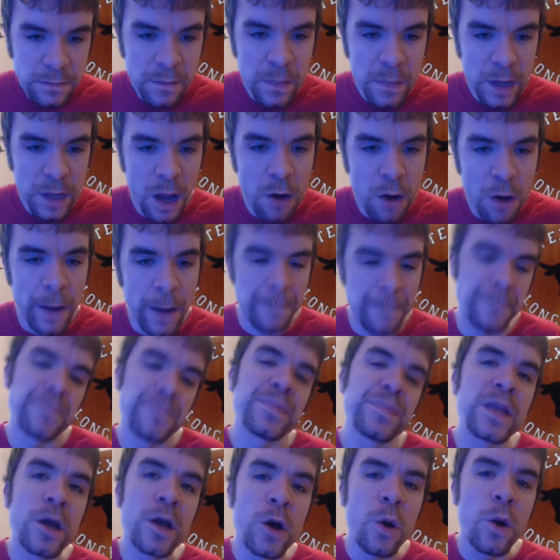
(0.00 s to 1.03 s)
Okay.
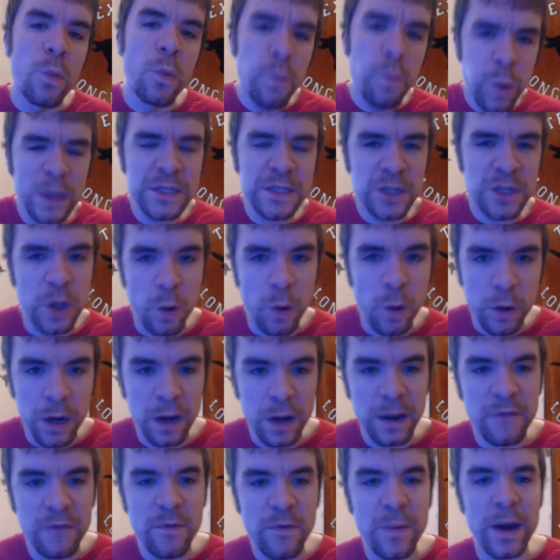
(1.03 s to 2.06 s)
What's going
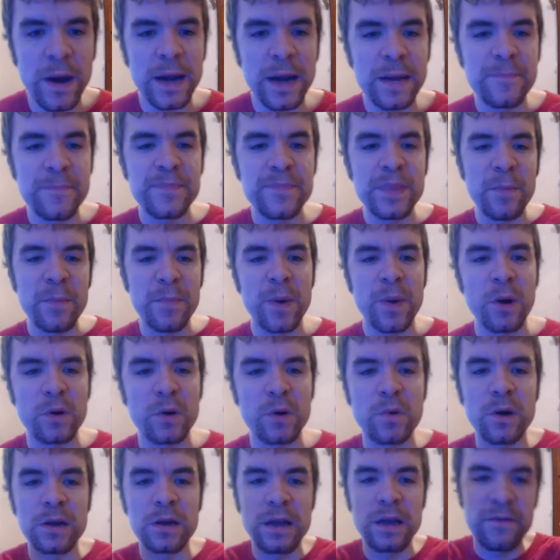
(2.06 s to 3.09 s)
on, everybody?
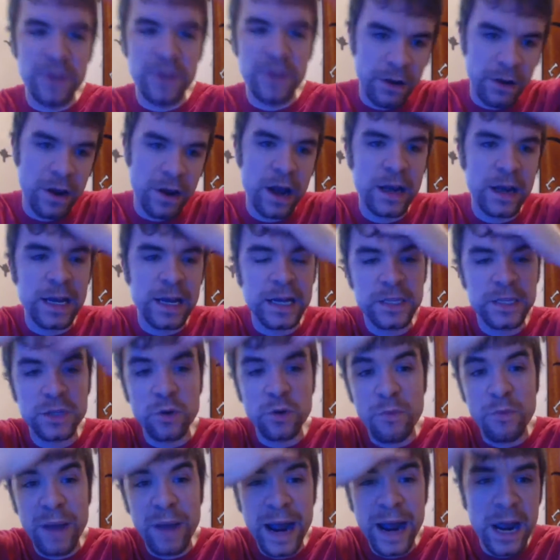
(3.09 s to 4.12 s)
Bardwell11 here. How you guys
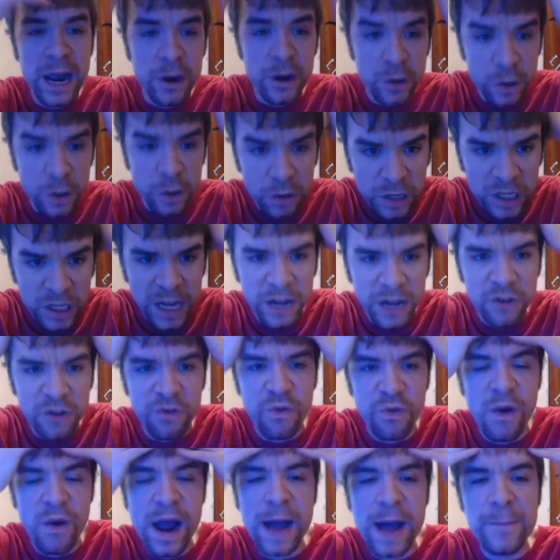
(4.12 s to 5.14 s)
doing? My hair looks like
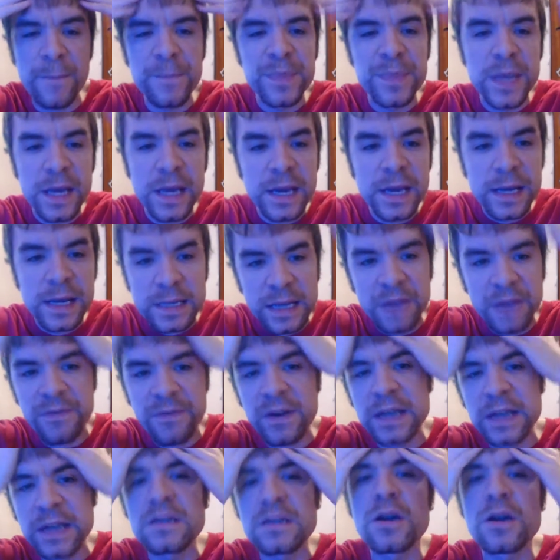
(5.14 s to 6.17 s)
crap because I
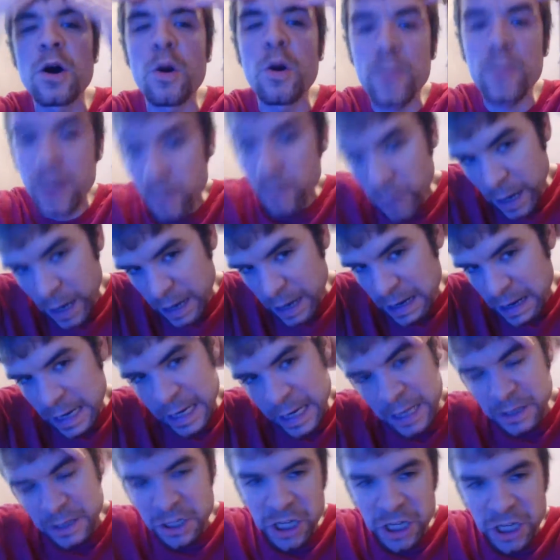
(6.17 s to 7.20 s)
forgot to comb it when I got
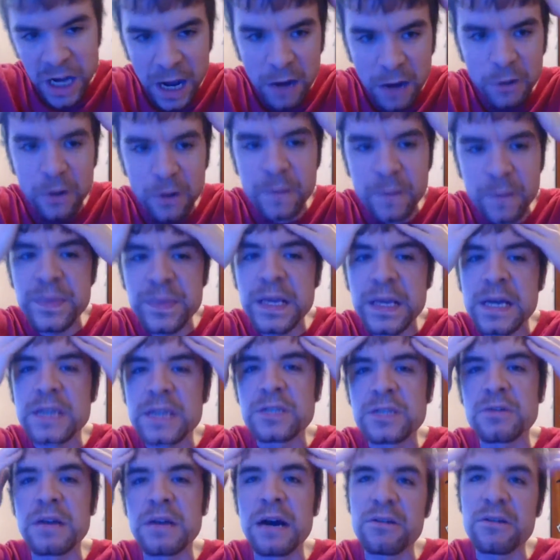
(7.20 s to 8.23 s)
out of the shower.
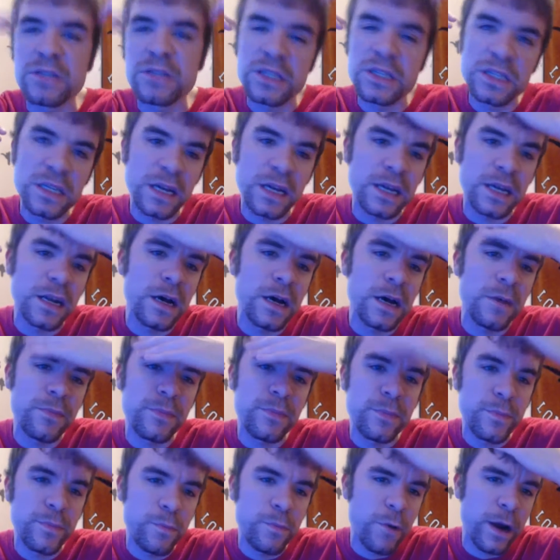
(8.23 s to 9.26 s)
So now it's sticking up
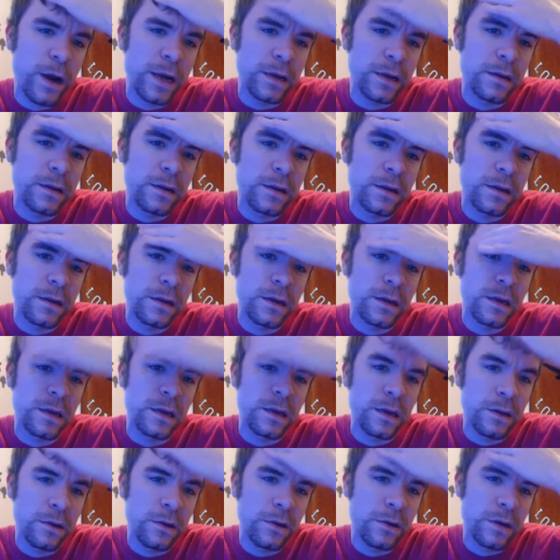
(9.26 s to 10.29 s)
right
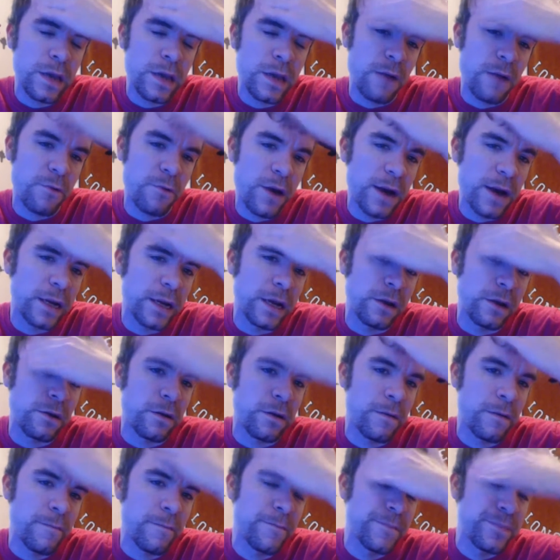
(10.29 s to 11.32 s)
here. Yeah, right
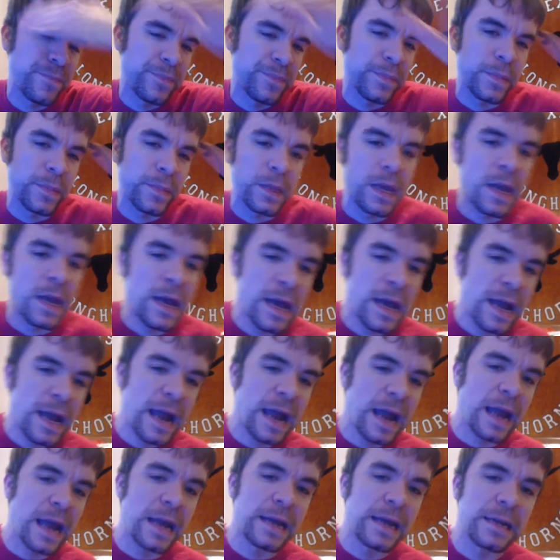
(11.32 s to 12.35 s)
here.
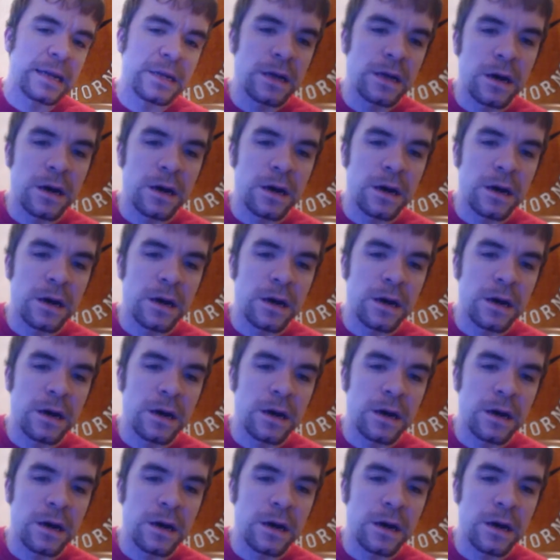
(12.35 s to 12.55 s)
And